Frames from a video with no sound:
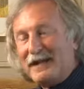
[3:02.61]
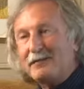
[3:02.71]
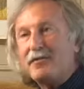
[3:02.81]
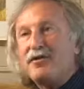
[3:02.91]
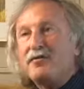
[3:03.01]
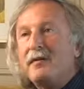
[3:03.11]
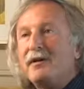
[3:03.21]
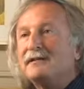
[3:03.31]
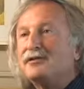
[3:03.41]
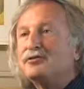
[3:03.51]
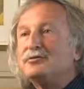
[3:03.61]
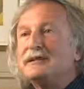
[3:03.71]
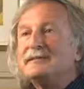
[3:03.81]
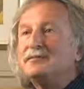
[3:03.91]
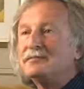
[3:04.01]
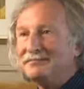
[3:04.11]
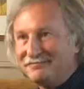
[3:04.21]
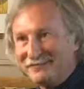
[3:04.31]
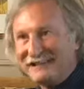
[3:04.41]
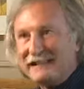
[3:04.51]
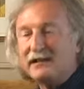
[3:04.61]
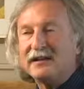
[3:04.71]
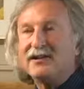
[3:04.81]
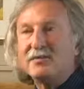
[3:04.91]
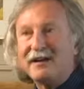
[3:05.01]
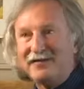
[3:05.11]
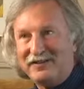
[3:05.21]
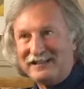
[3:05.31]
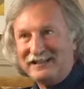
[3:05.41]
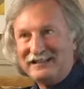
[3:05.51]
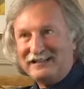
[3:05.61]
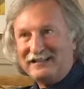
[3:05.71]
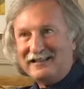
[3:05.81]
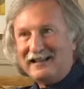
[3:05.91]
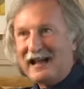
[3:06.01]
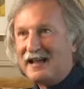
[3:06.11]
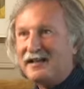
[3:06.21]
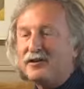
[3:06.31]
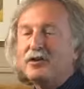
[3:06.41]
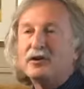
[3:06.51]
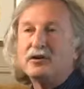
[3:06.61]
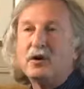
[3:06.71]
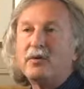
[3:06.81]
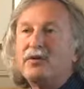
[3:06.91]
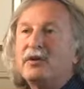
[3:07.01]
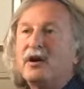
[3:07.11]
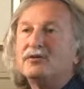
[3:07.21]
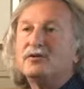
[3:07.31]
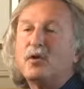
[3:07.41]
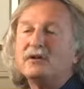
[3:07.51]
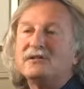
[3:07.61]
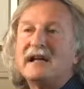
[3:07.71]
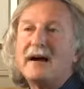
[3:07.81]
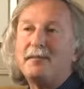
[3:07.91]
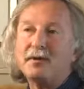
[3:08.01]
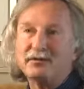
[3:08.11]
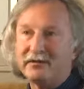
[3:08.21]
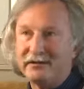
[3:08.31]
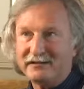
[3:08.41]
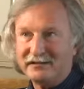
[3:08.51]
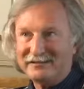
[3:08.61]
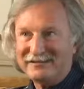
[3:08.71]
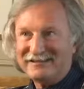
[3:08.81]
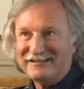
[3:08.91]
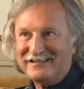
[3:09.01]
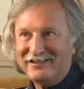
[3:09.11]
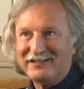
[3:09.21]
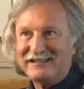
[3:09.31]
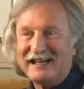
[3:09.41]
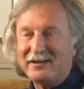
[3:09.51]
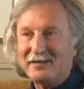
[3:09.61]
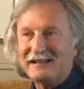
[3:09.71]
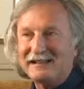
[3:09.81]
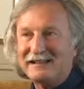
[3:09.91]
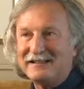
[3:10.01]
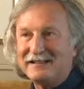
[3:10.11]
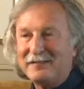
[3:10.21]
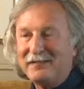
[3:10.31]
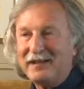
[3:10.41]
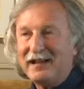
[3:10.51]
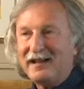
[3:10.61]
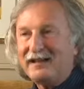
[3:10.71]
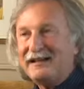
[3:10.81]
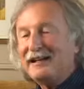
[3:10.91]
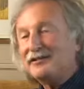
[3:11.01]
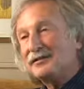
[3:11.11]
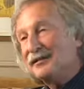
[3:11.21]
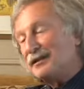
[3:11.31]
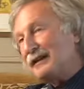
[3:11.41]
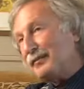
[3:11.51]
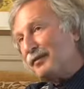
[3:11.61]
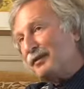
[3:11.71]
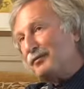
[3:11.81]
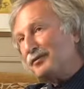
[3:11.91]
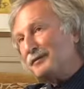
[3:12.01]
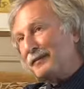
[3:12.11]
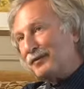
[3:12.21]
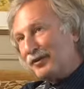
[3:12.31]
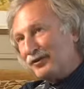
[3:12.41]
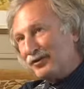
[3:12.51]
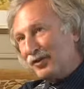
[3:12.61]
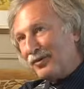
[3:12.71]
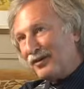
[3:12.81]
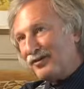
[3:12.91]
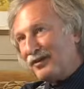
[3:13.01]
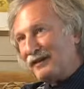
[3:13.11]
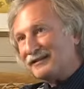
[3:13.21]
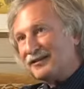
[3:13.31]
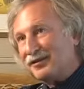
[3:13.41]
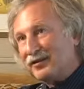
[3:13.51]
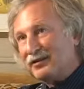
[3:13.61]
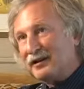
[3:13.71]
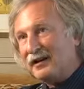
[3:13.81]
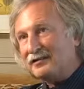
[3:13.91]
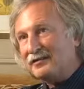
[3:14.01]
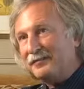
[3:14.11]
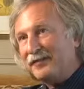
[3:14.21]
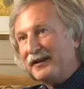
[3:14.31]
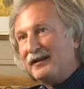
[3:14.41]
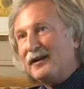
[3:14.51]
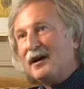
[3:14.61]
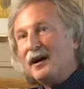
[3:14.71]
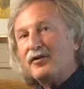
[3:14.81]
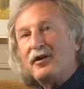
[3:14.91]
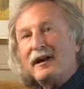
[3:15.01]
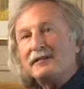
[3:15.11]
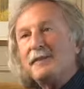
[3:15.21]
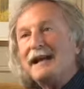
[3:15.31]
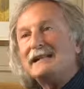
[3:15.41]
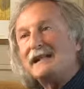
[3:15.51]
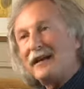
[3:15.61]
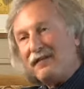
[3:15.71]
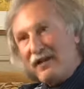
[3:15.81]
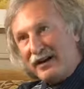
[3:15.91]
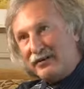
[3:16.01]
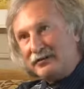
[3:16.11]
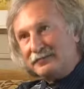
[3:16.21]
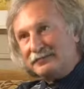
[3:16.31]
Give them 3 months to really seal in the benefit. Mm-hmm. And then you can lower the dose or stop most of these, or just take them as needed. Here's a little tip that most people don't know with arthritis, including the doctor. Arthritis pain is like a fire.